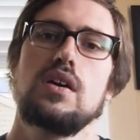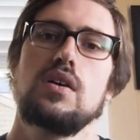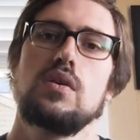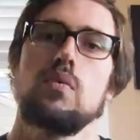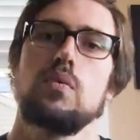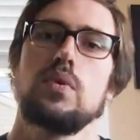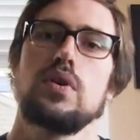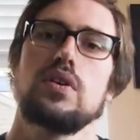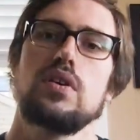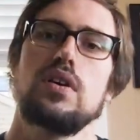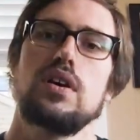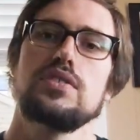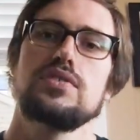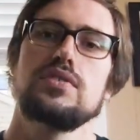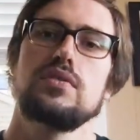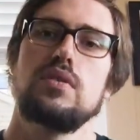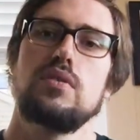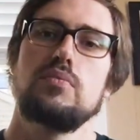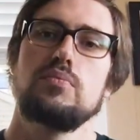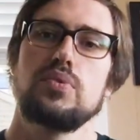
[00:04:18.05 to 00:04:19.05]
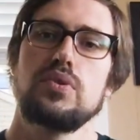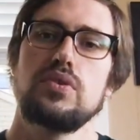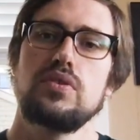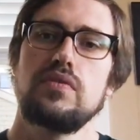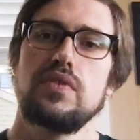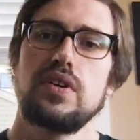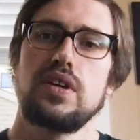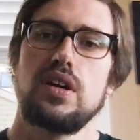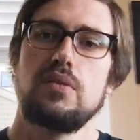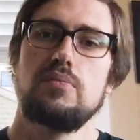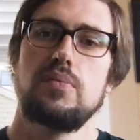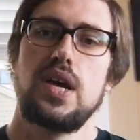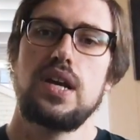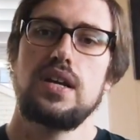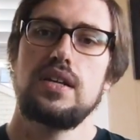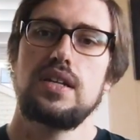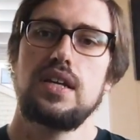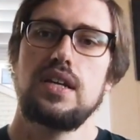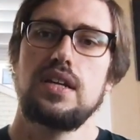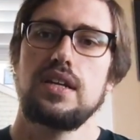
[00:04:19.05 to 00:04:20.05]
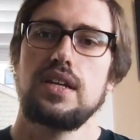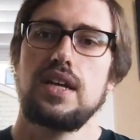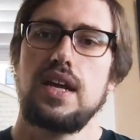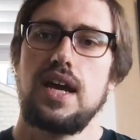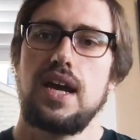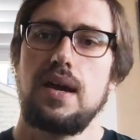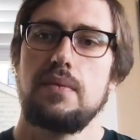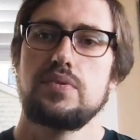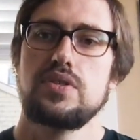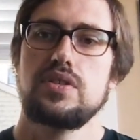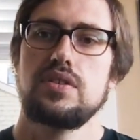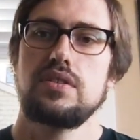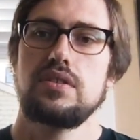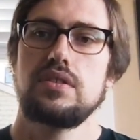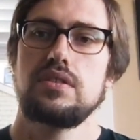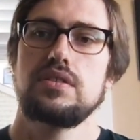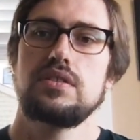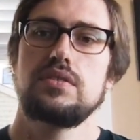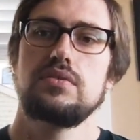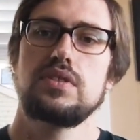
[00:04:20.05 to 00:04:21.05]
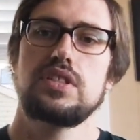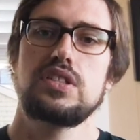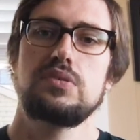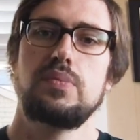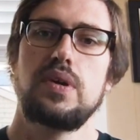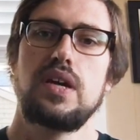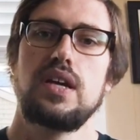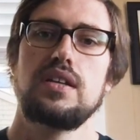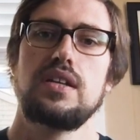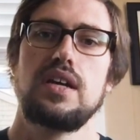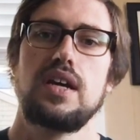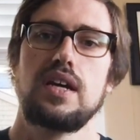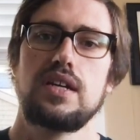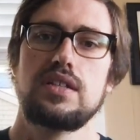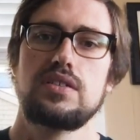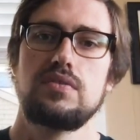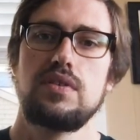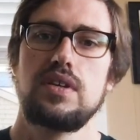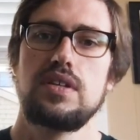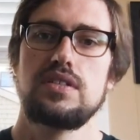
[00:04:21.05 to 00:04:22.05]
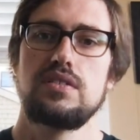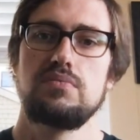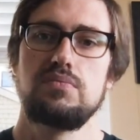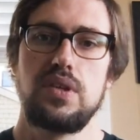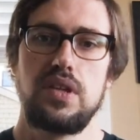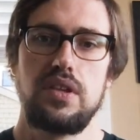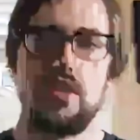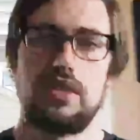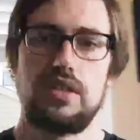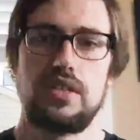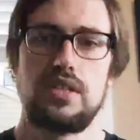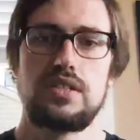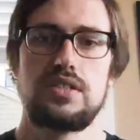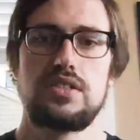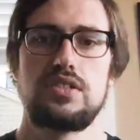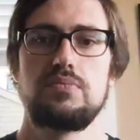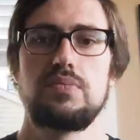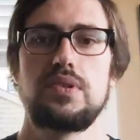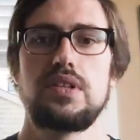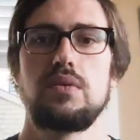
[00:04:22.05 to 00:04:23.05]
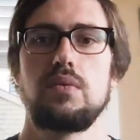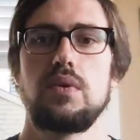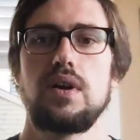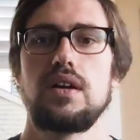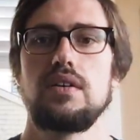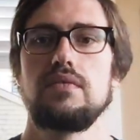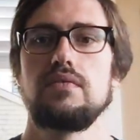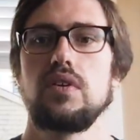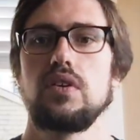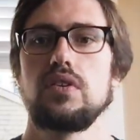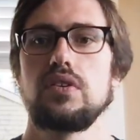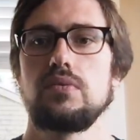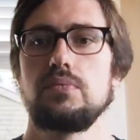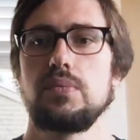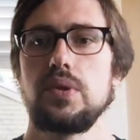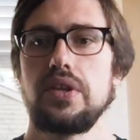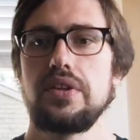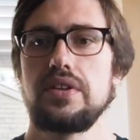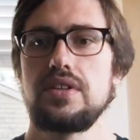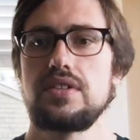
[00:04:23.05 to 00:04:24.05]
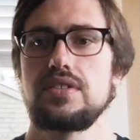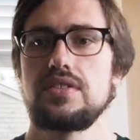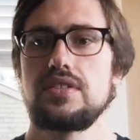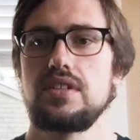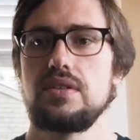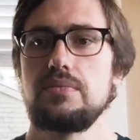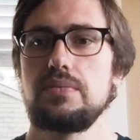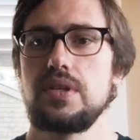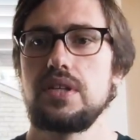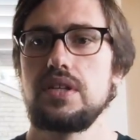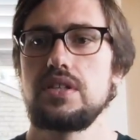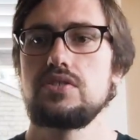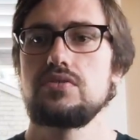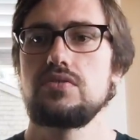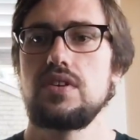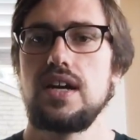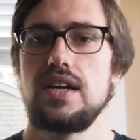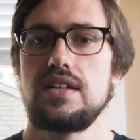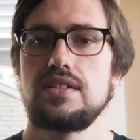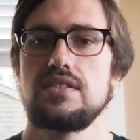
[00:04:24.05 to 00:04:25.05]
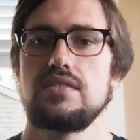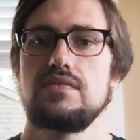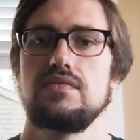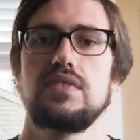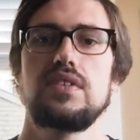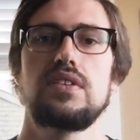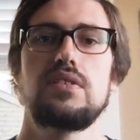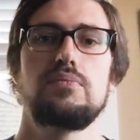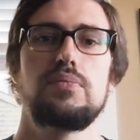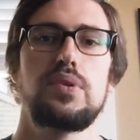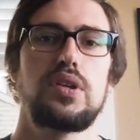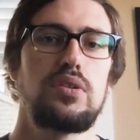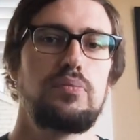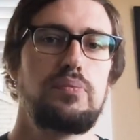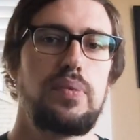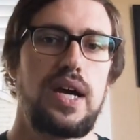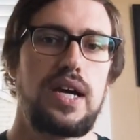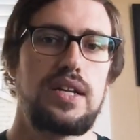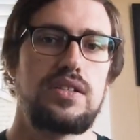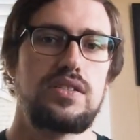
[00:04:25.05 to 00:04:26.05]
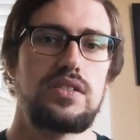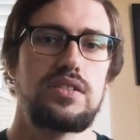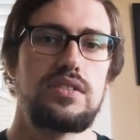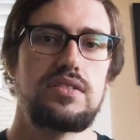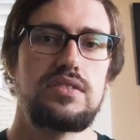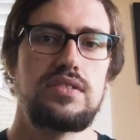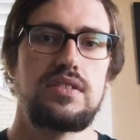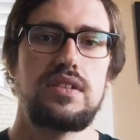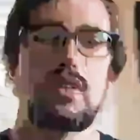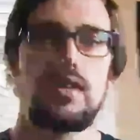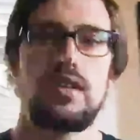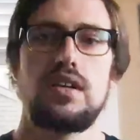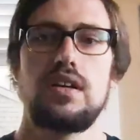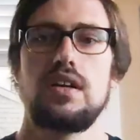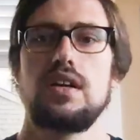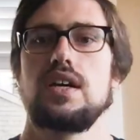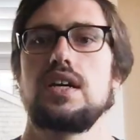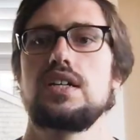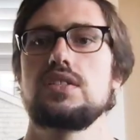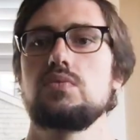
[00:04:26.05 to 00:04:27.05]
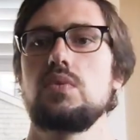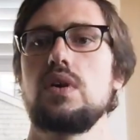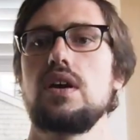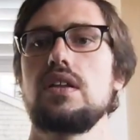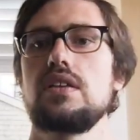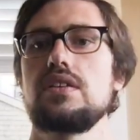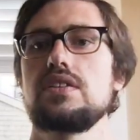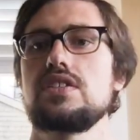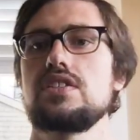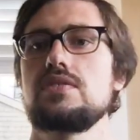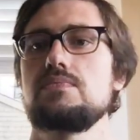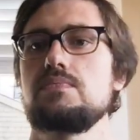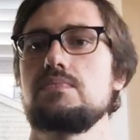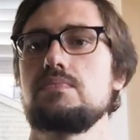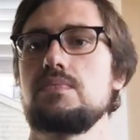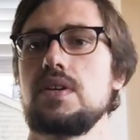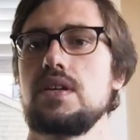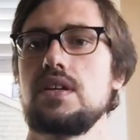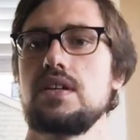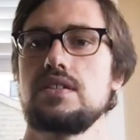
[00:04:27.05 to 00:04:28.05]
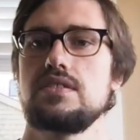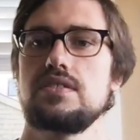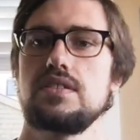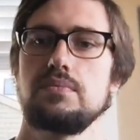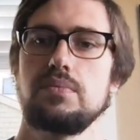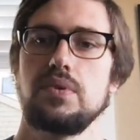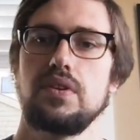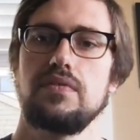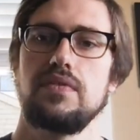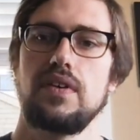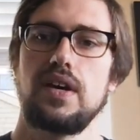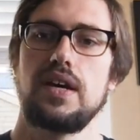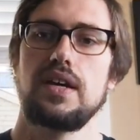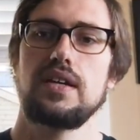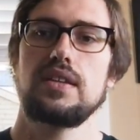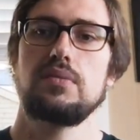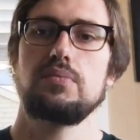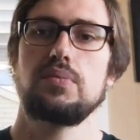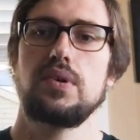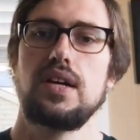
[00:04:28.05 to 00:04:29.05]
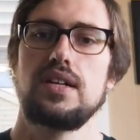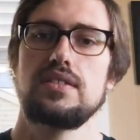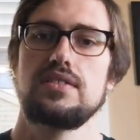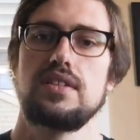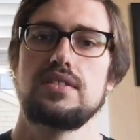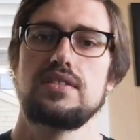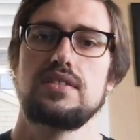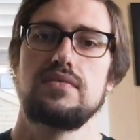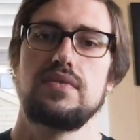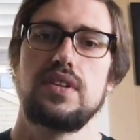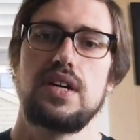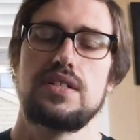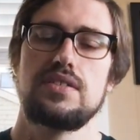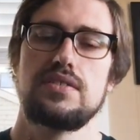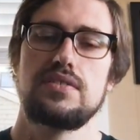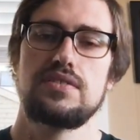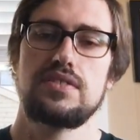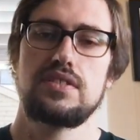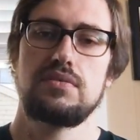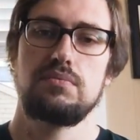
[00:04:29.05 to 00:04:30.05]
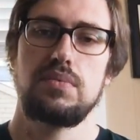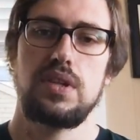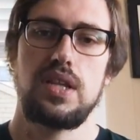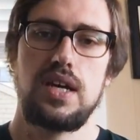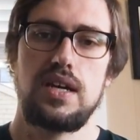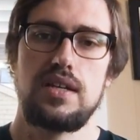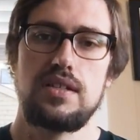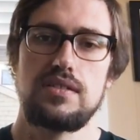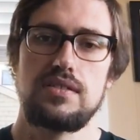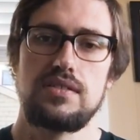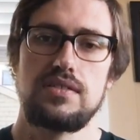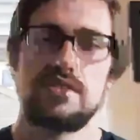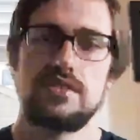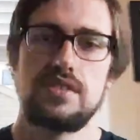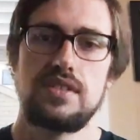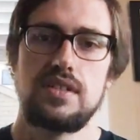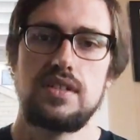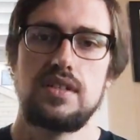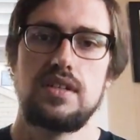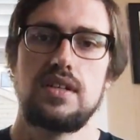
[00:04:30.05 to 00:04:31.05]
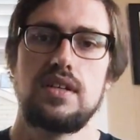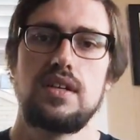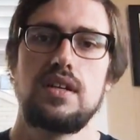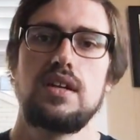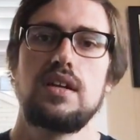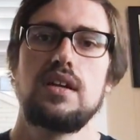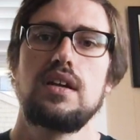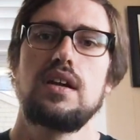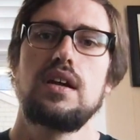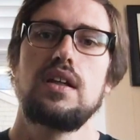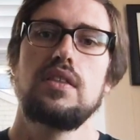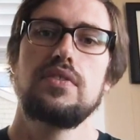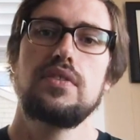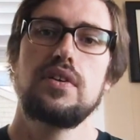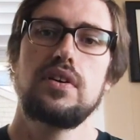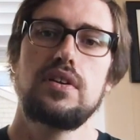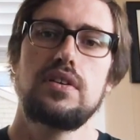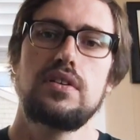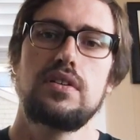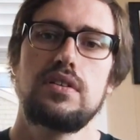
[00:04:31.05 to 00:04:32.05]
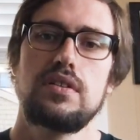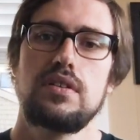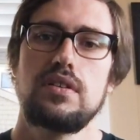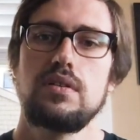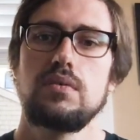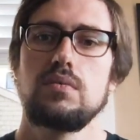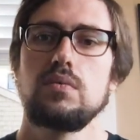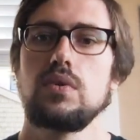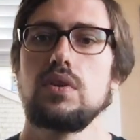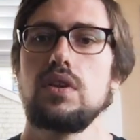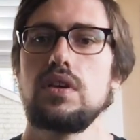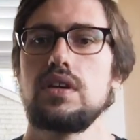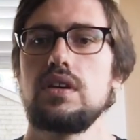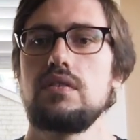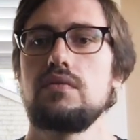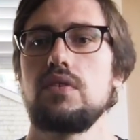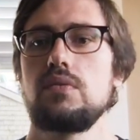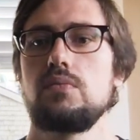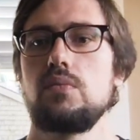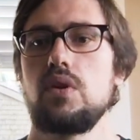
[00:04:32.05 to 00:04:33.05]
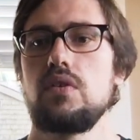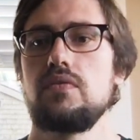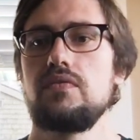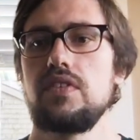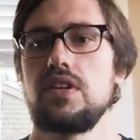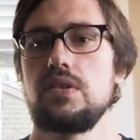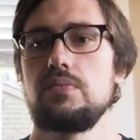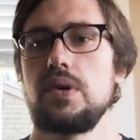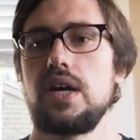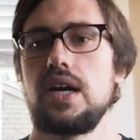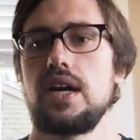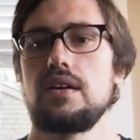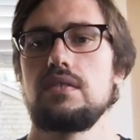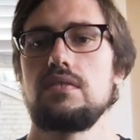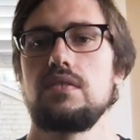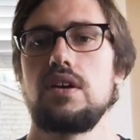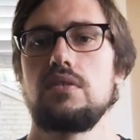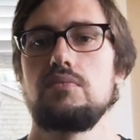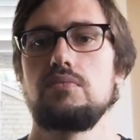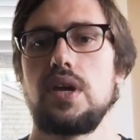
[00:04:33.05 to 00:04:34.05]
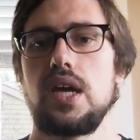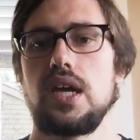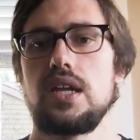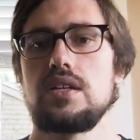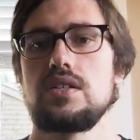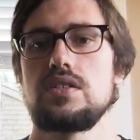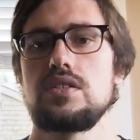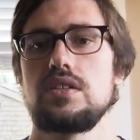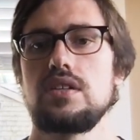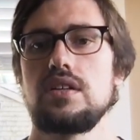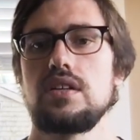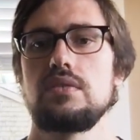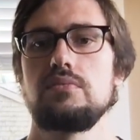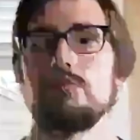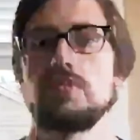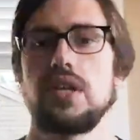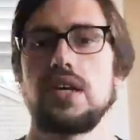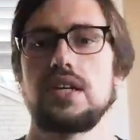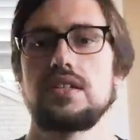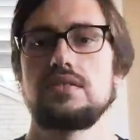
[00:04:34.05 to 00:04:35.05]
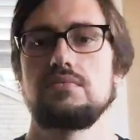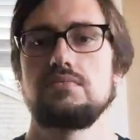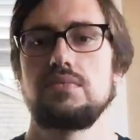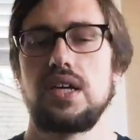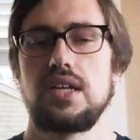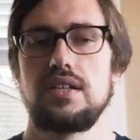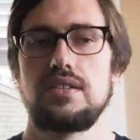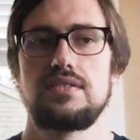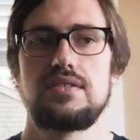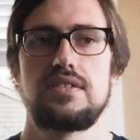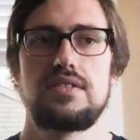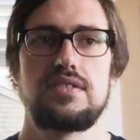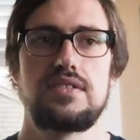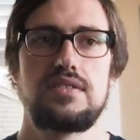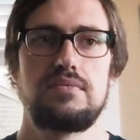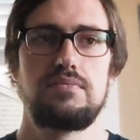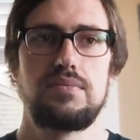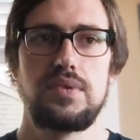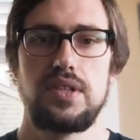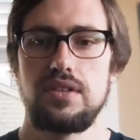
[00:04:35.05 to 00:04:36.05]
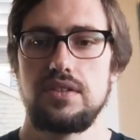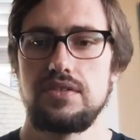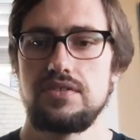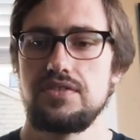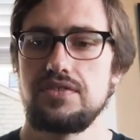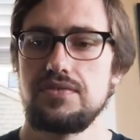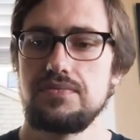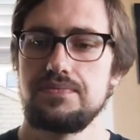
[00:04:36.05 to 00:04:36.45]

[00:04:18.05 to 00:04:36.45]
We are also improving our metadata capture to expand X-Ray's ability to be aware of vulnerabilities that have been addressed via build patches, as well as simplifying the process of license compliance. And third, we're looking for more feedback around managing complex embedded system builds.